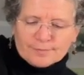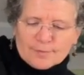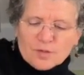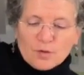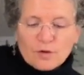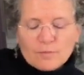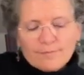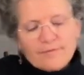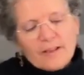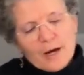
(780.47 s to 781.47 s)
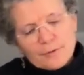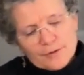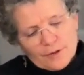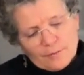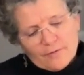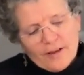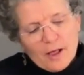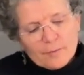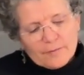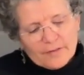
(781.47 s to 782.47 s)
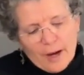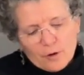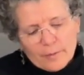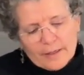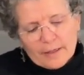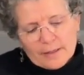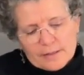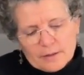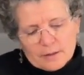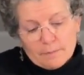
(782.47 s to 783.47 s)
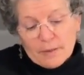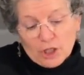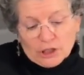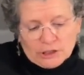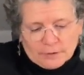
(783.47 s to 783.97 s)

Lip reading: So their flower bouquets look bigger.